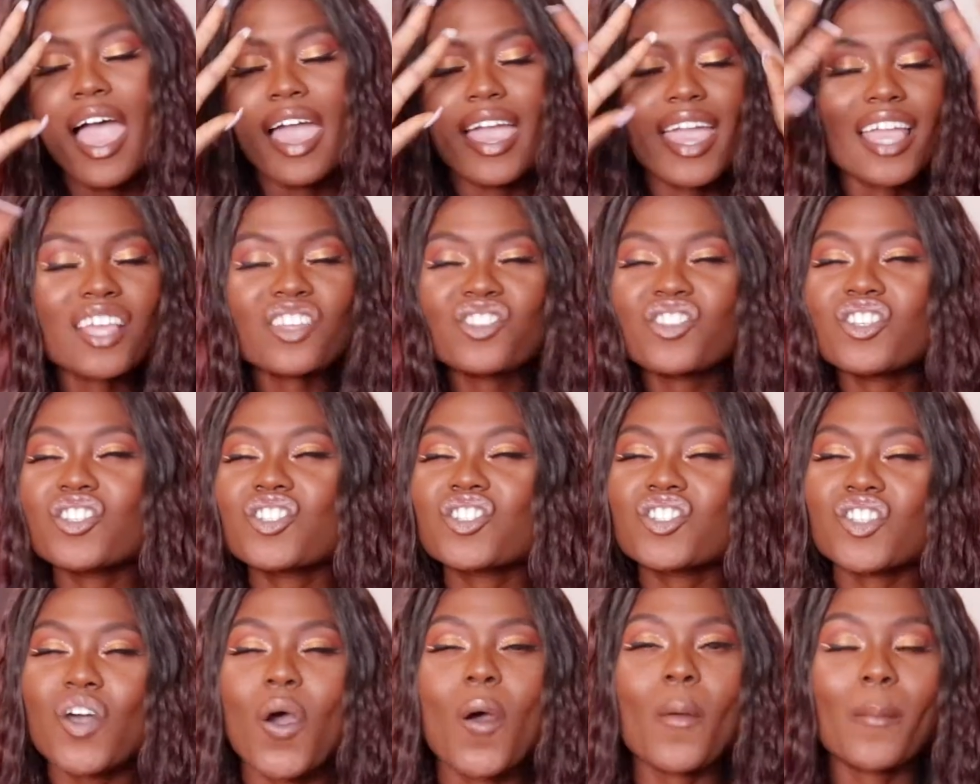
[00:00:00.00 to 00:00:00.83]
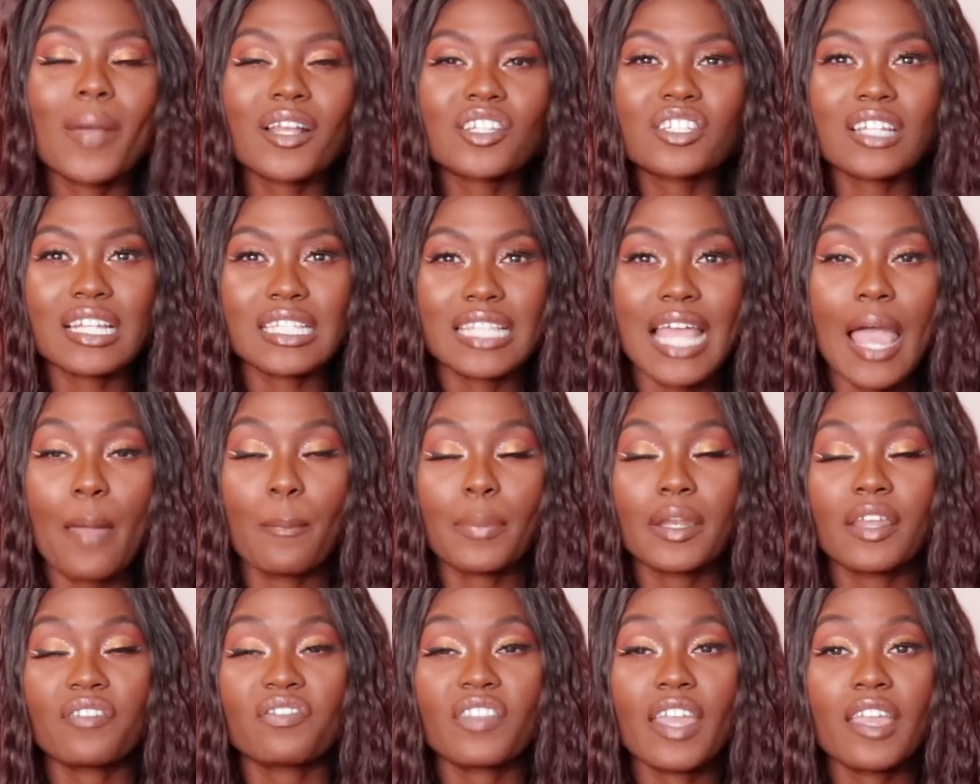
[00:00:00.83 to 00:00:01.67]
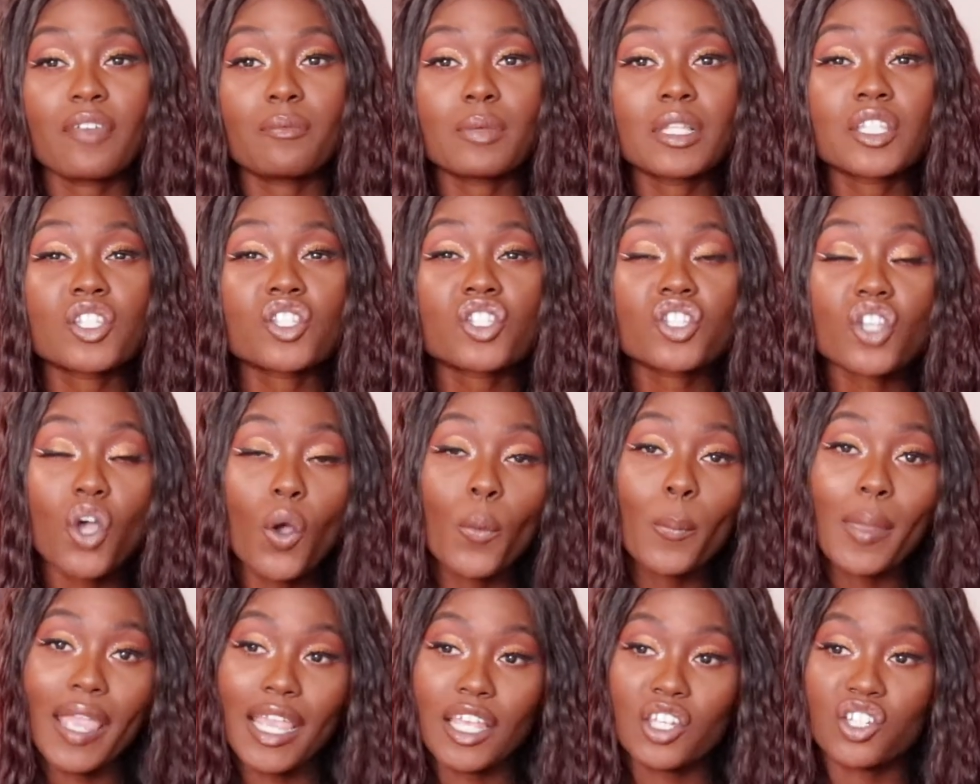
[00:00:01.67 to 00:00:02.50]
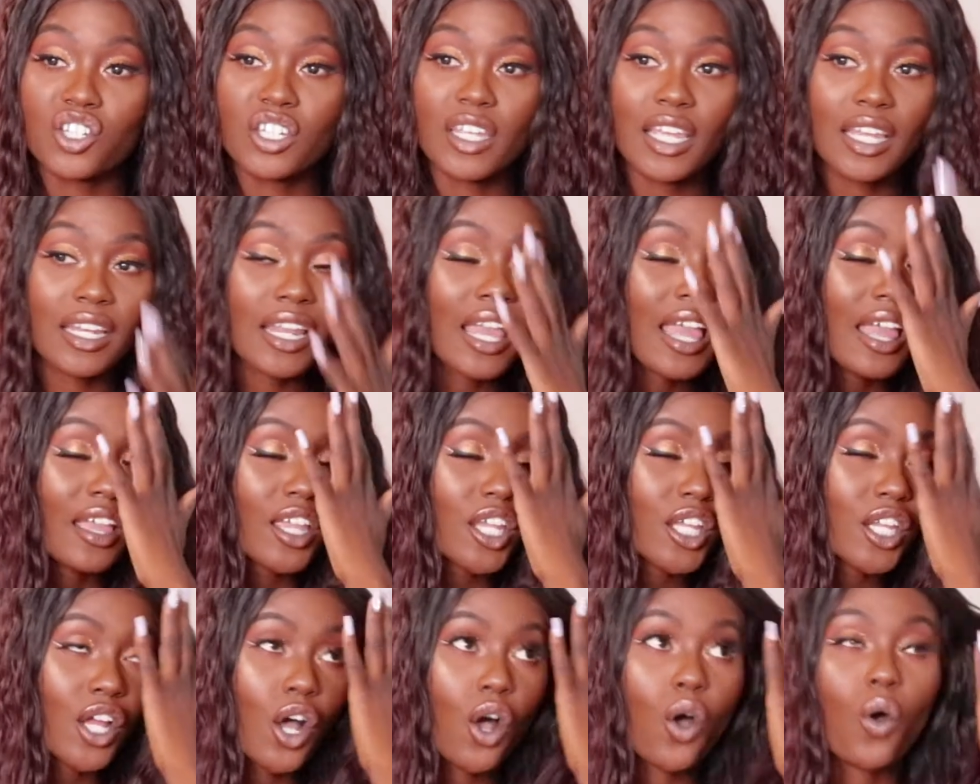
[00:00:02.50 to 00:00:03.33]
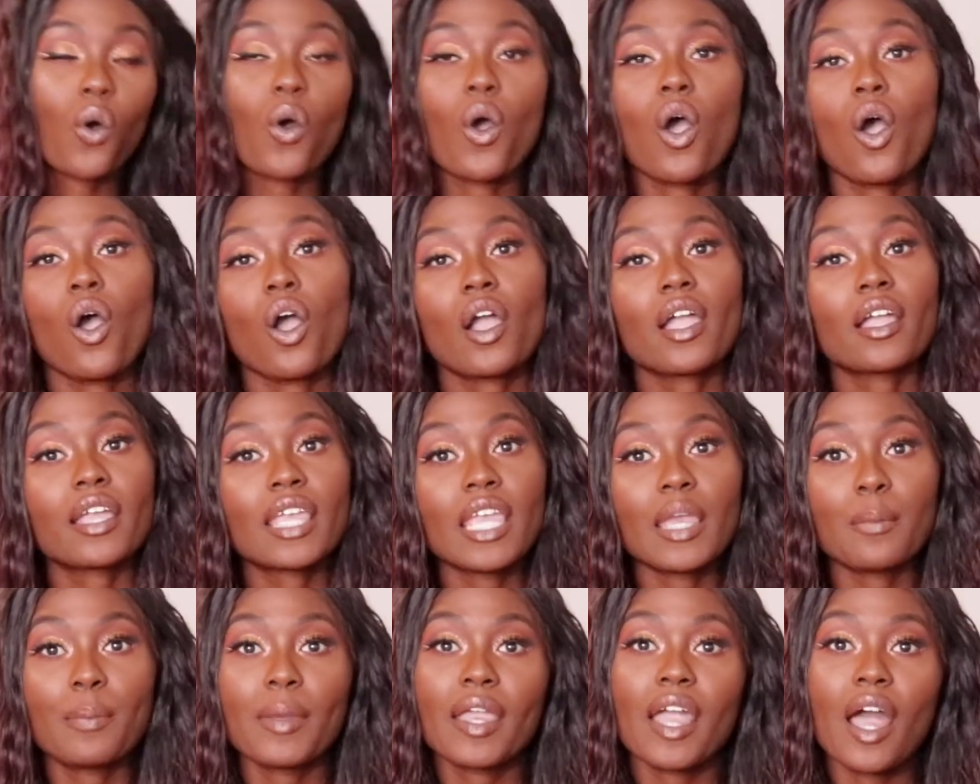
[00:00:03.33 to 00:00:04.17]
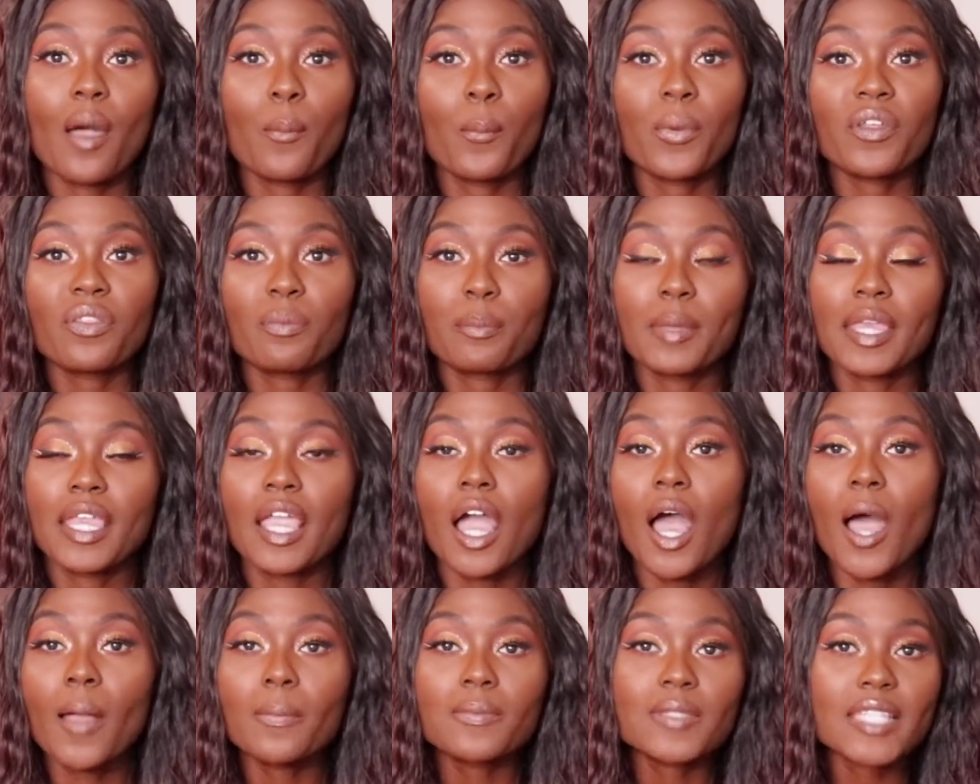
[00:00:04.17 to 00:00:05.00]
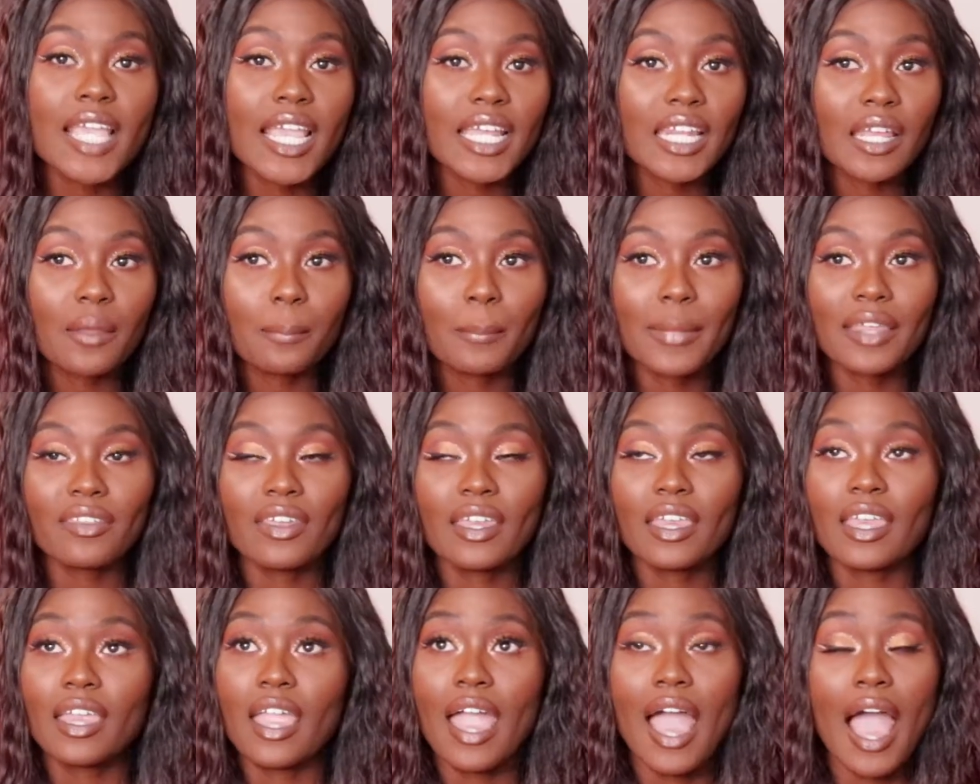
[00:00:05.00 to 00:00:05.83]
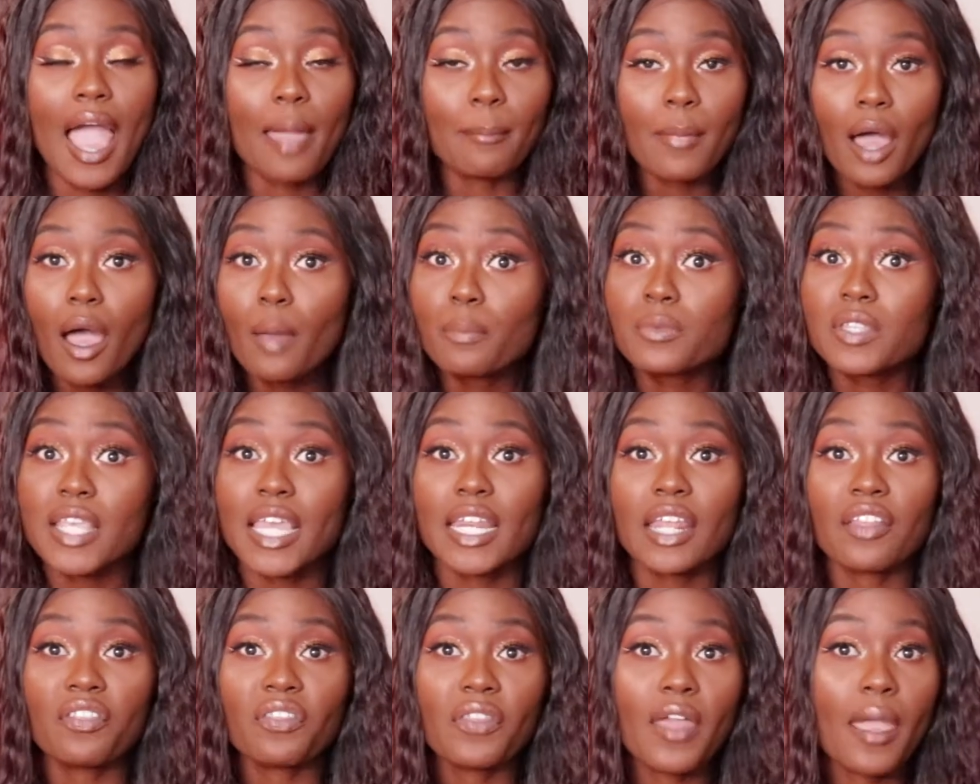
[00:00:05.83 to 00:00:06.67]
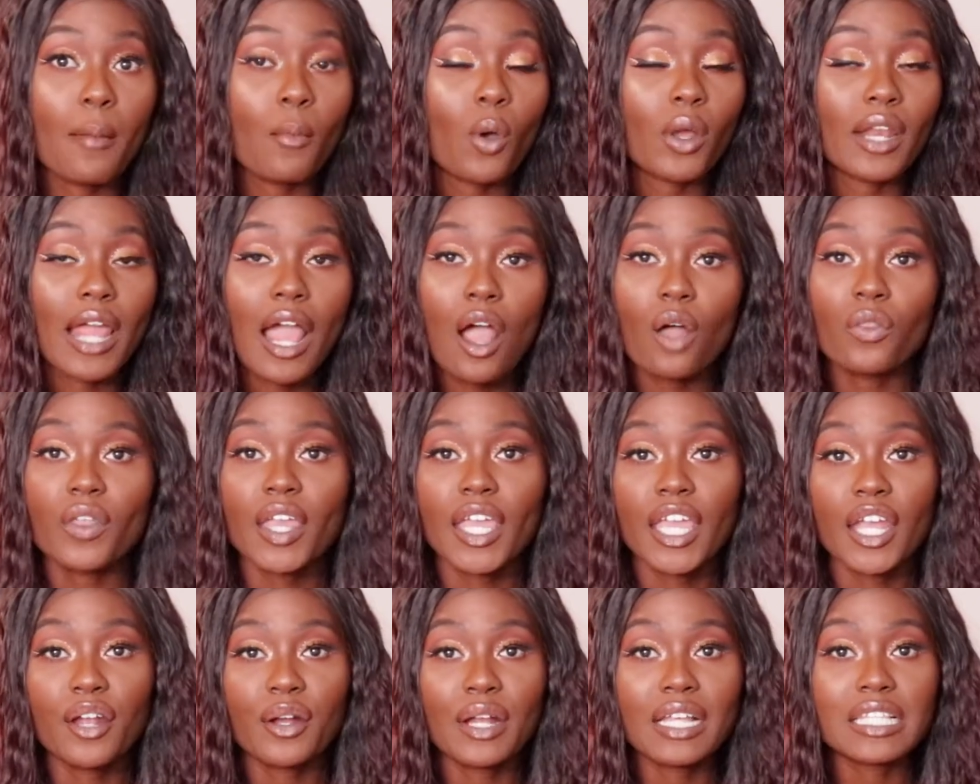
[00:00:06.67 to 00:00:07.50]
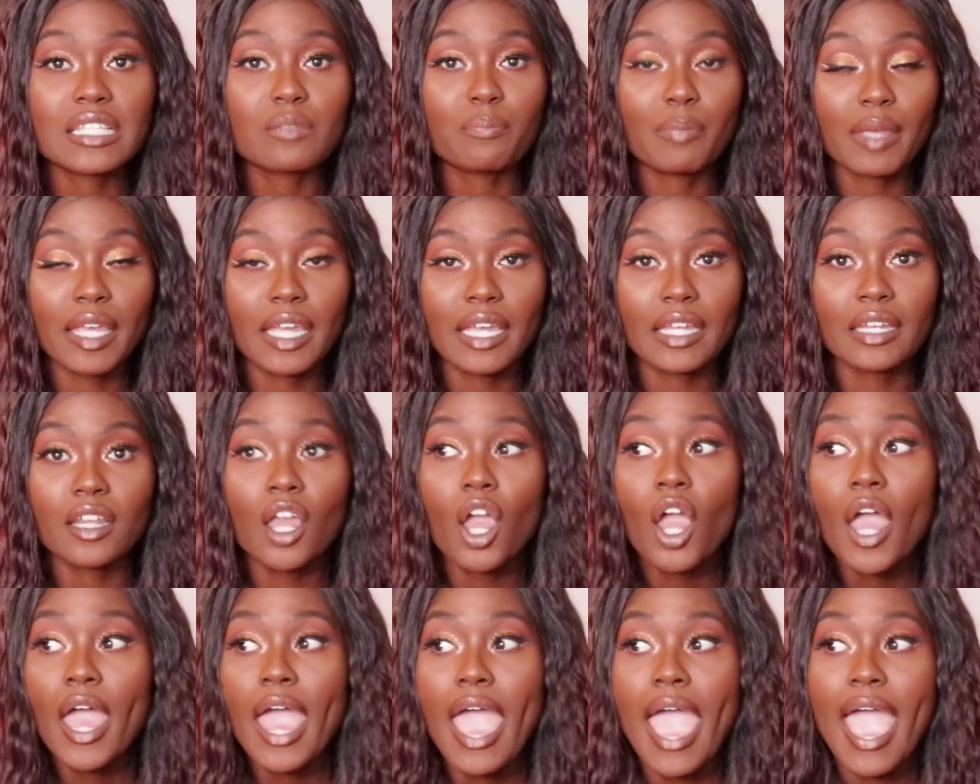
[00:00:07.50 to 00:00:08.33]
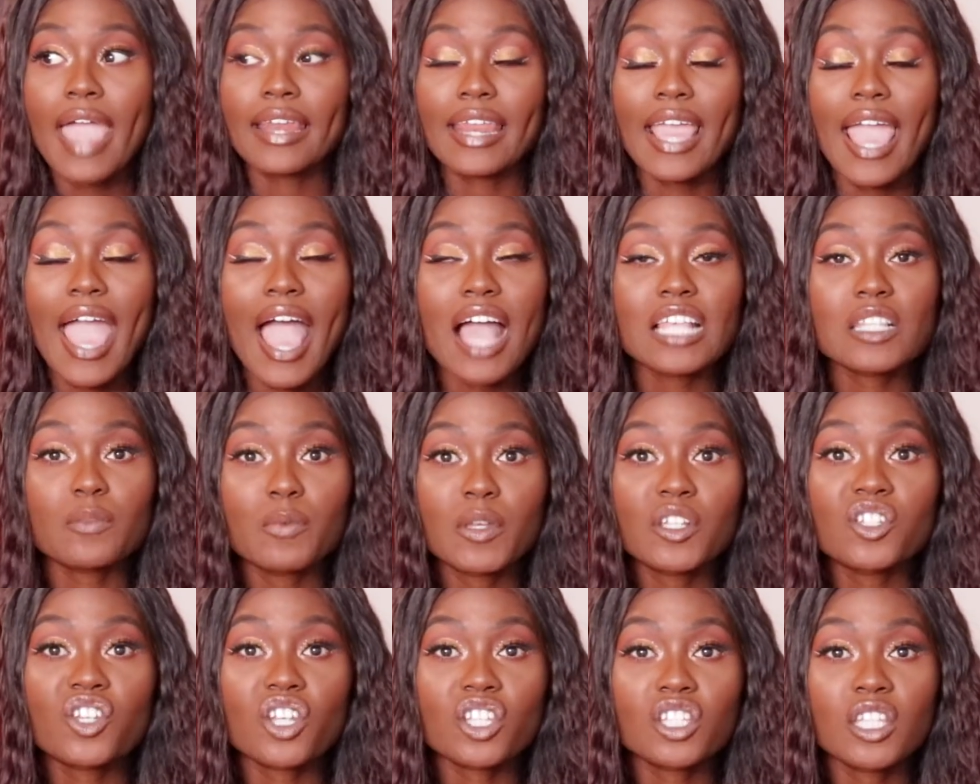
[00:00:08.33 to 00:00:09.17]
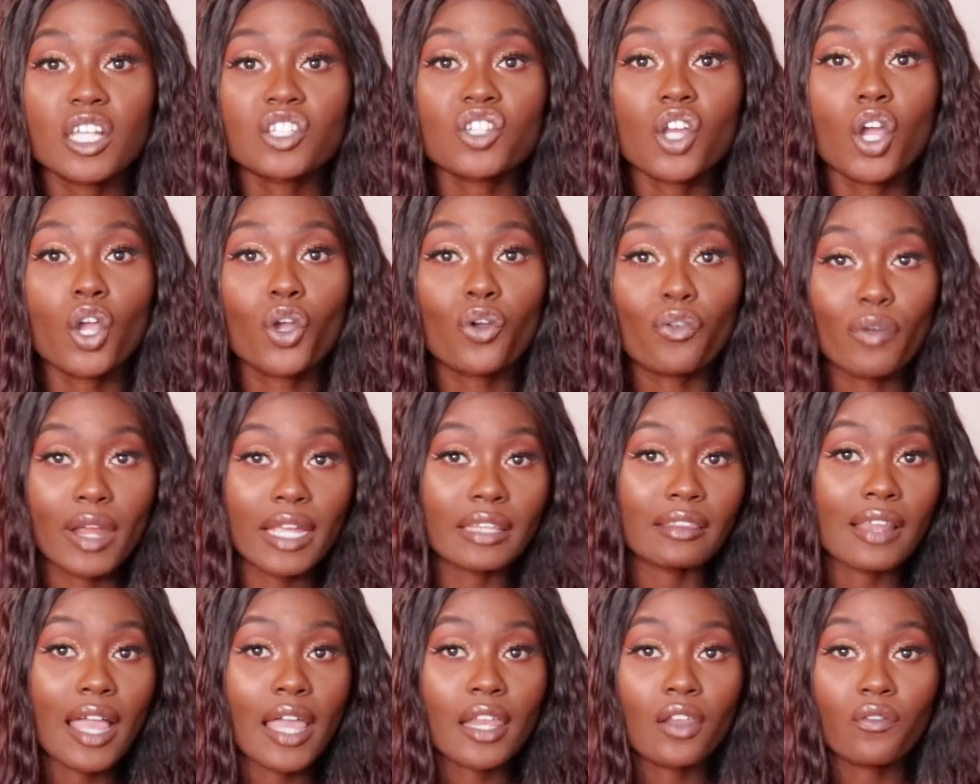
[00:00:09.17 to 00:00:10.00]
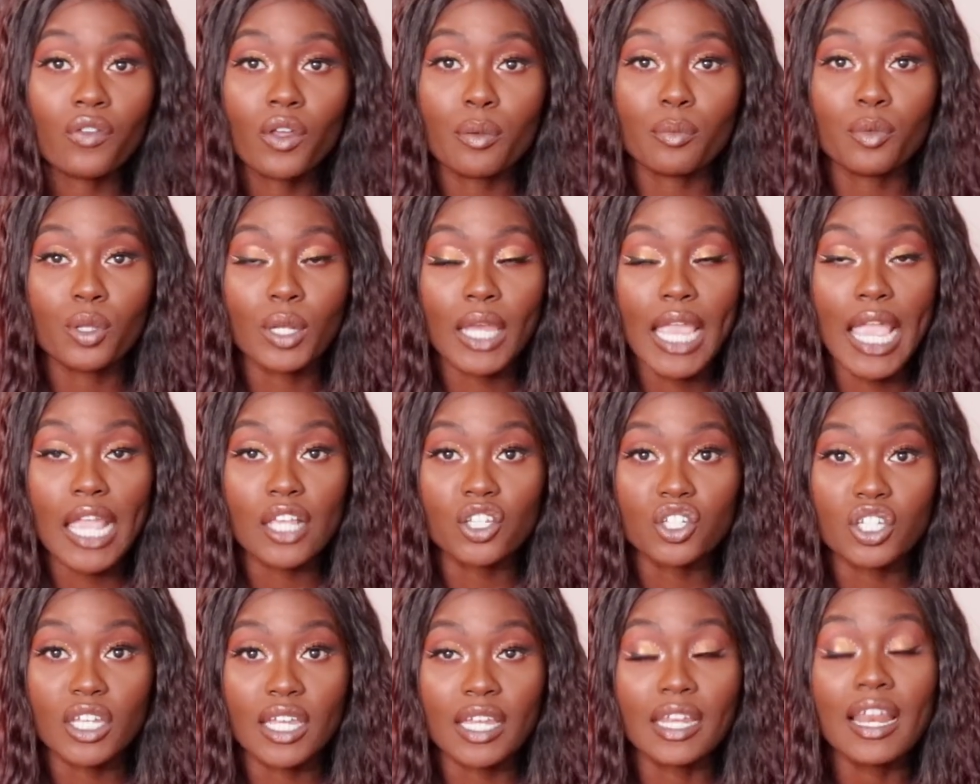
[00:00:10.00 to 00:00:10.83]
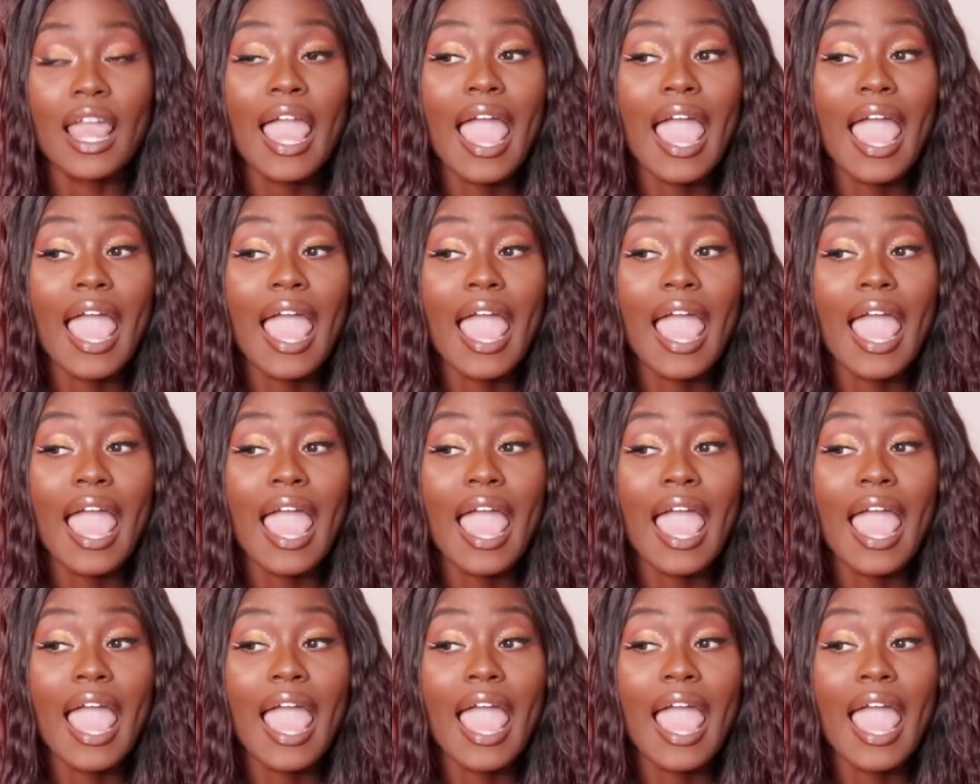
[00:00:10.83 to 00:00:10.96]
It's just so much that's happening. They've been so patient, you know, keeping up with me, updating me. I'm updating them on how the hair has been, and it has been just such a great line of communication.